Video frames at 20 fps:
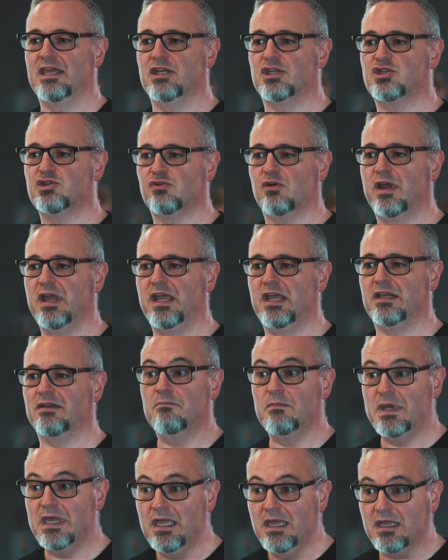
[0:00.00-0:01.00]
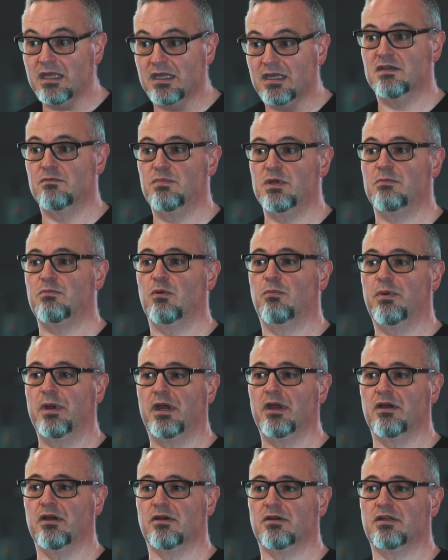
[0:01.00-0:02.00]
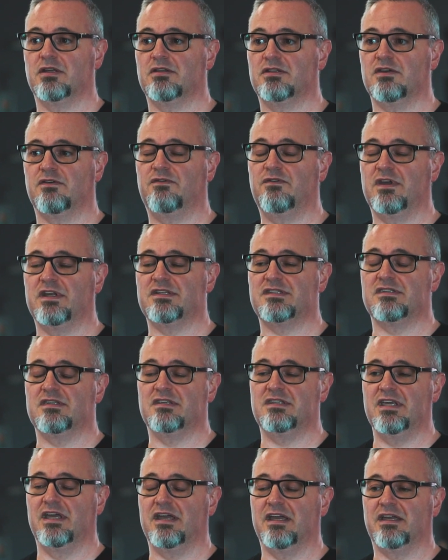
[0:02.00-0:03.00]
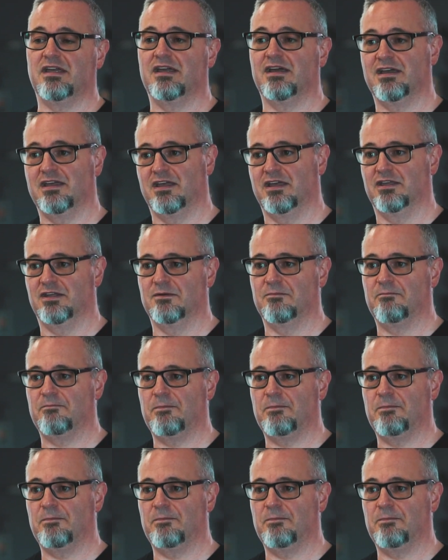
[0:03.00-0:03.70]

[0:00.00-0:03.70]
and to train me to be prepared to face the day ahead.